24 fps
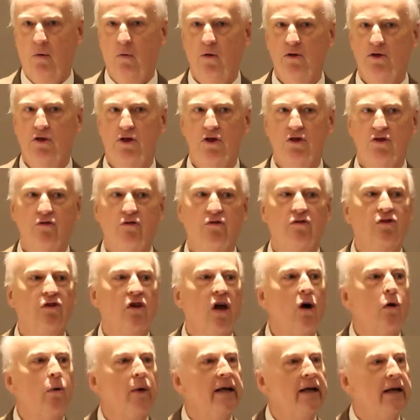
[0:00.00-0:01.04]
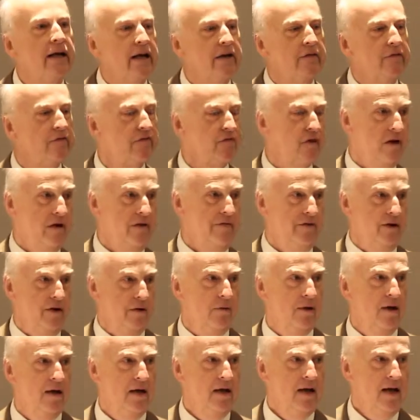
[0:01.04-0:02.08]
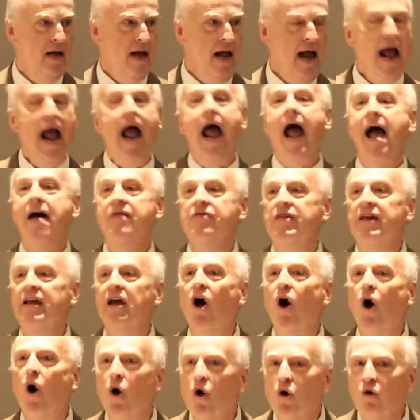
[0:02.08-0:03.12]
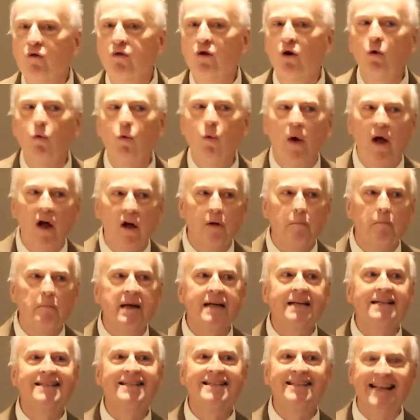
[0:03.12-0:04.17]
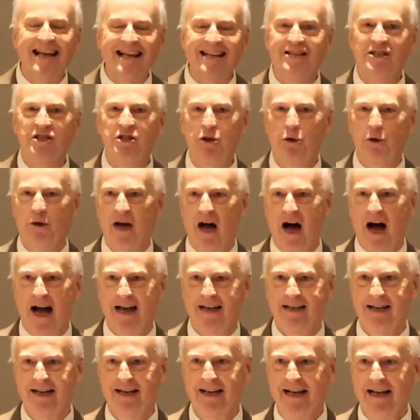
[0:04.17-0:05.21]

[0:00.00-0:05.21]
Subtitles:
was just flowing in front of you. And the overwhelming sense you got